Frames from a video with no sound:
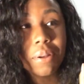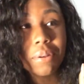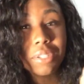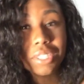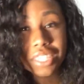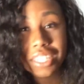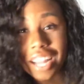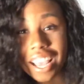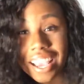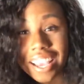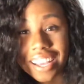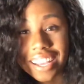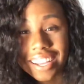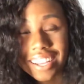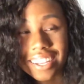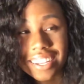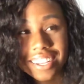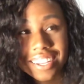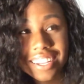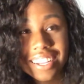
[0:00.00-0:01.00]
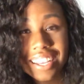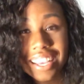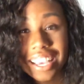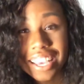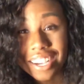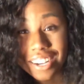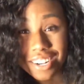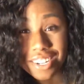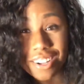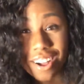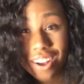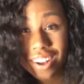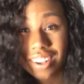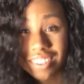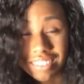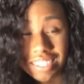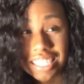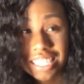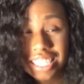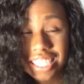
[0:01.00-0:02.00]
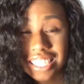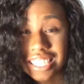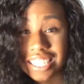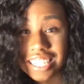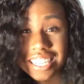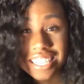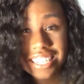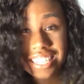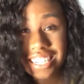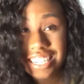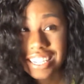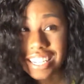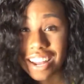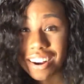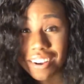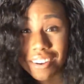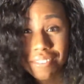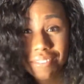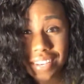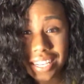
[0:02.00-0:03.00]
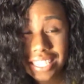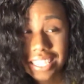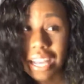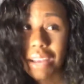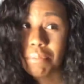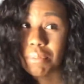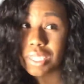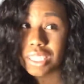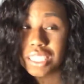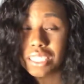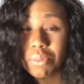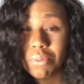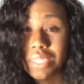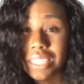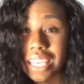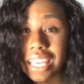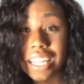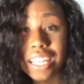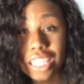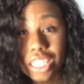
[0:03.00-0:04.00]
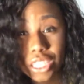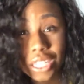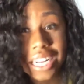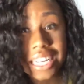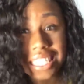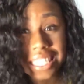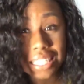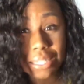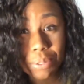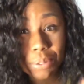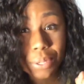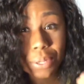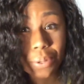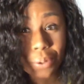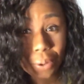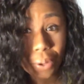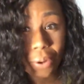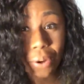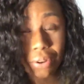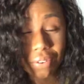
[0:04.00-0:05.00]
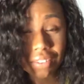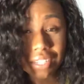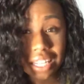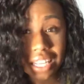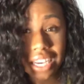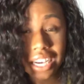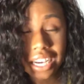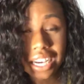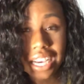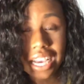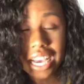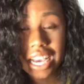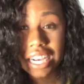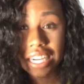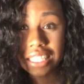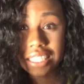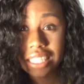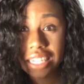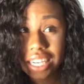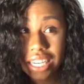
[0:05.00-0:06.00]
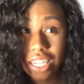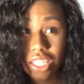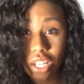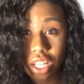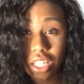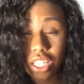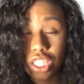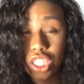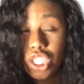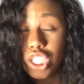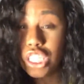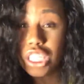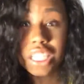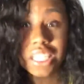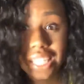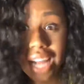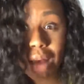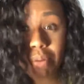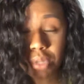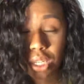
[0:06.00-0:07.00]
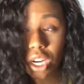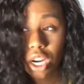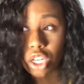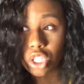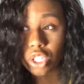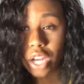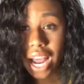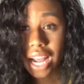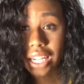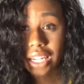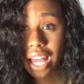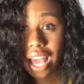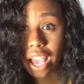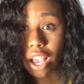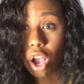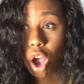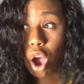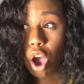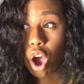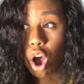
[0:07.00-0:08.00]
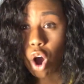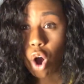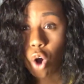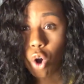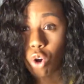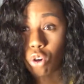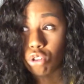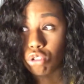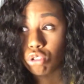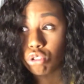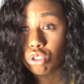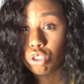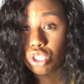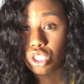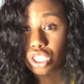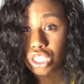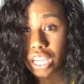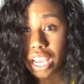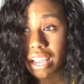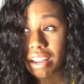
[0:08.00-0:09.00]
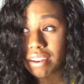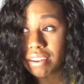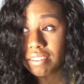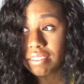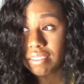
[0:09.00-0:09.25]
Janaea hears all this. She's not on FaceTime, but she was getting dressed because we were going over there, and she hears all this and she stops on her track like, oh shit.